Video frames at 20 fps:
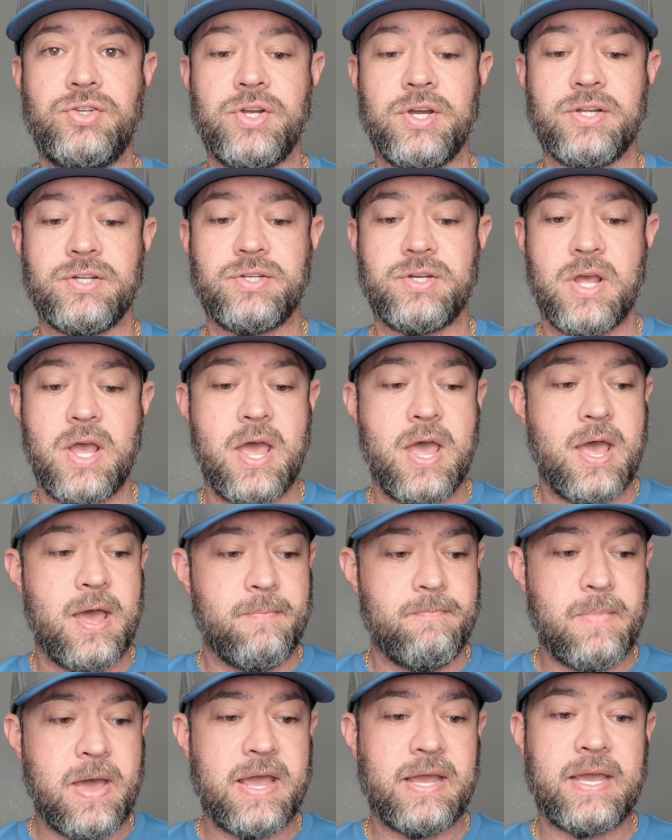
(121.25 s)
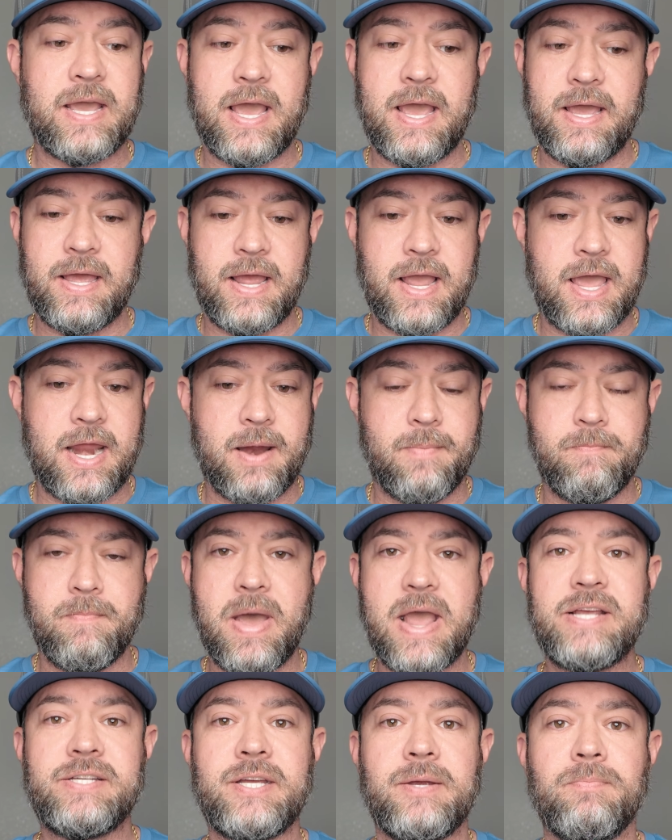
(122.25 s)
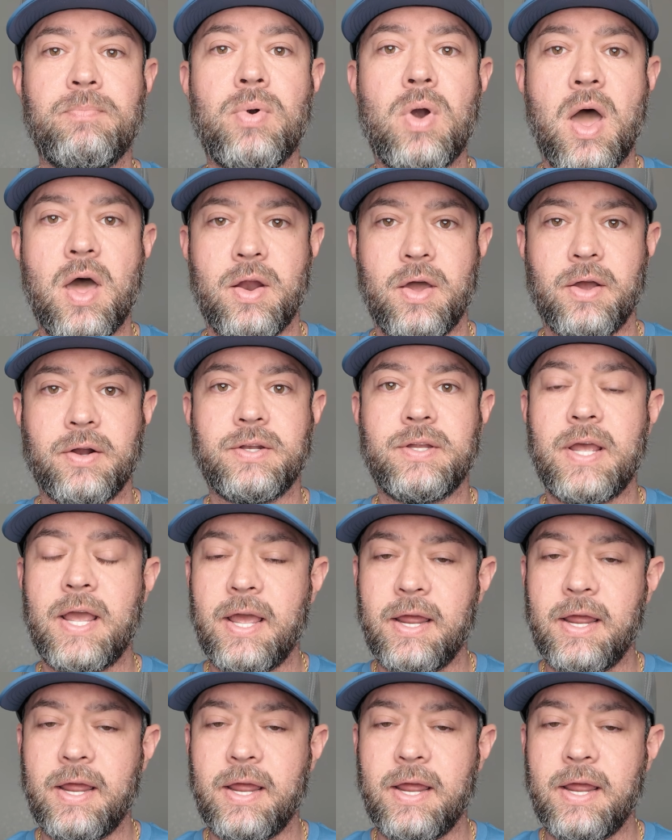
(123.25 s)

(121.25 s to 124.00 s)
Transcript: just make an amazing product.